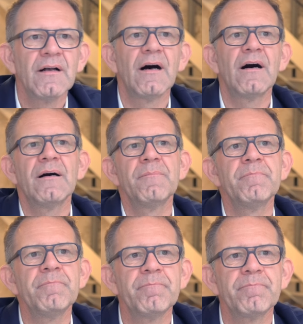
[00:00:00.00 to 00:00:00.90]

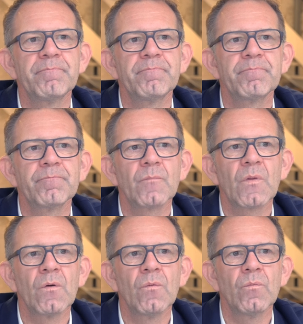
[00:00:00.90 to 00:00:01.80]
Um,
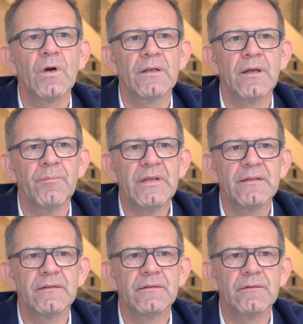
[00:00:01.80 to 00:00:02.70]
well, I mean,